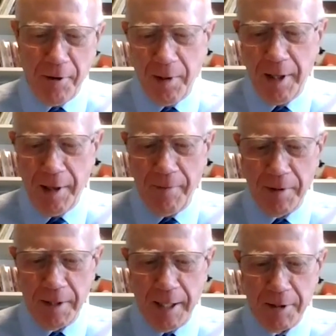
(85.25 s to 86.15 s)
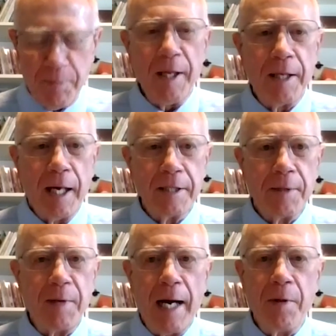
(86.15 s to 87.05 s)
career. I was spent
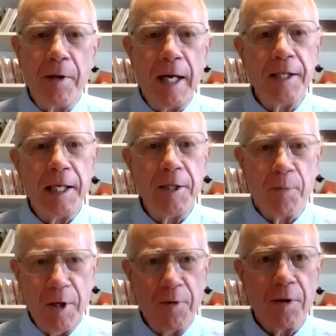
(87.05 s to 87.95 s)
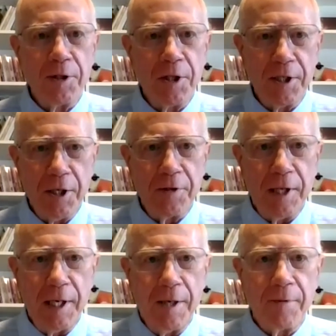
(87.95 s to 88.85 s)
some time in the United States Marine Corps, 6 years
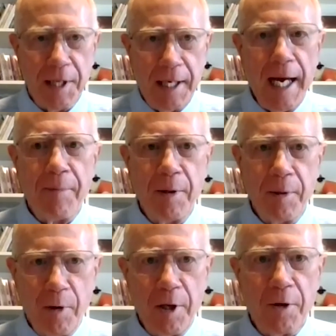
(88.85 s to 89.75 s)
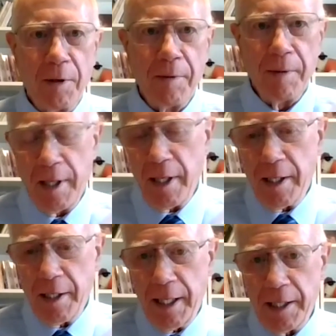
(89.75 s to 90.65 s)
there. I was a captain in the Marine Corps,
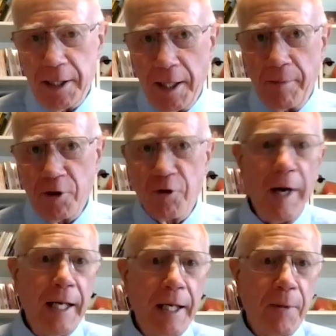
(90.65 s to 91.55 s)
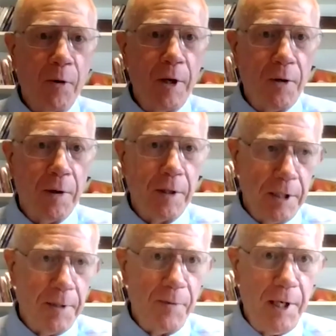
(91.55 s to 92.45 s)
did some training in the Marine Corps, did
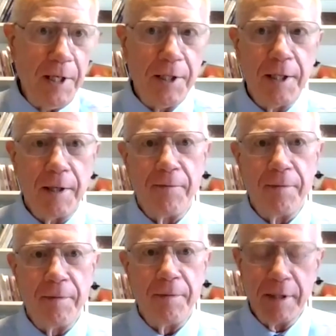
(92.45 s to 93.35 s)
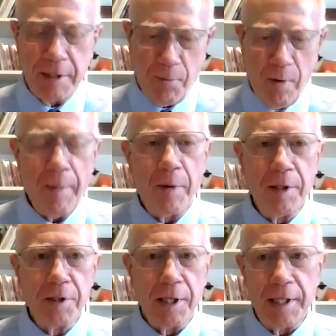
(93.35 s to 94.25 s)
some teaching of some
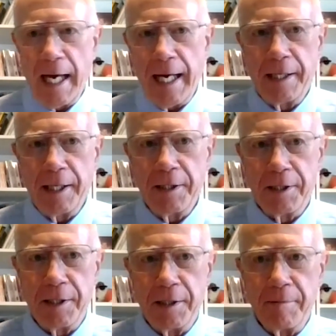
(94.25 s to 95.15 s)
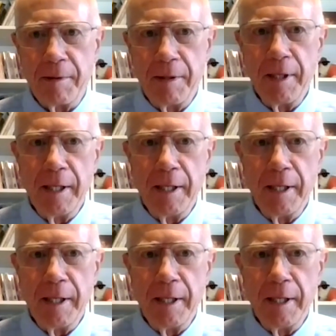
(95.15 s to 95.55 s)
weapons and tactics, and